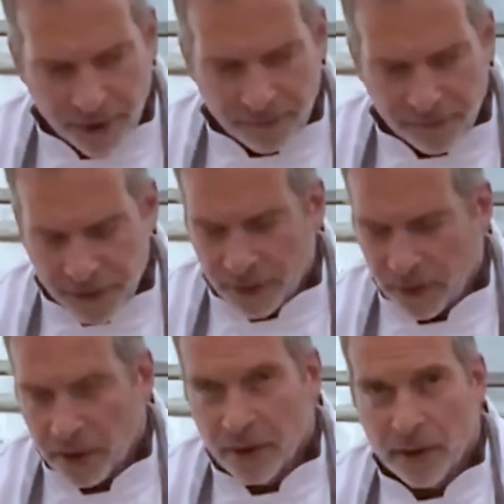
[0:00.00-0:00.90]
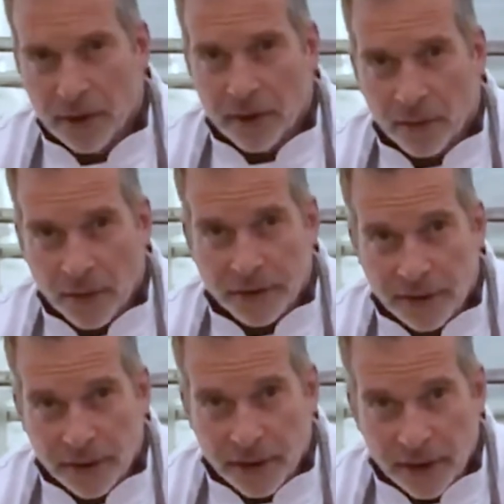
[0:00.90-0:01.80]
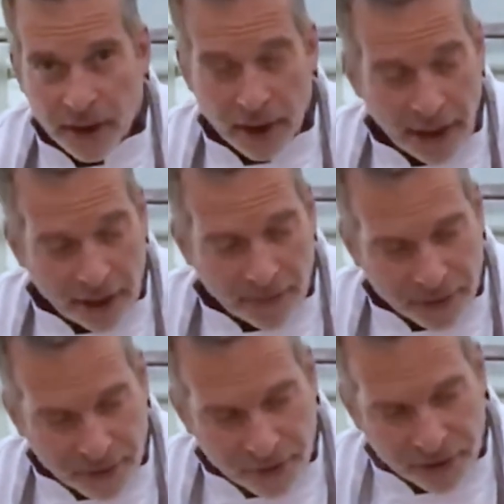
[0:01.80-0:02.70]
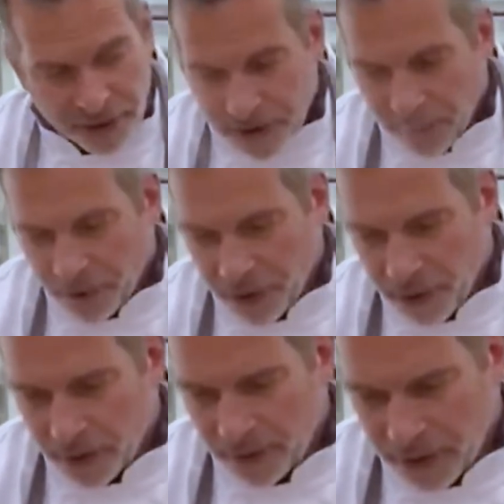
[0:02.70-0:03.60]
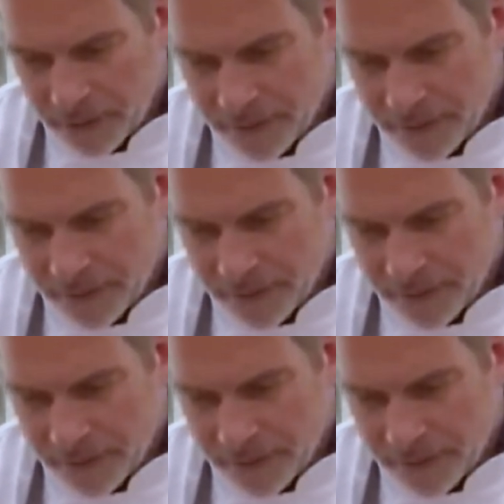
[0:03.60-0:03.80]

by feel. Once the halibut starts to separate a little bit,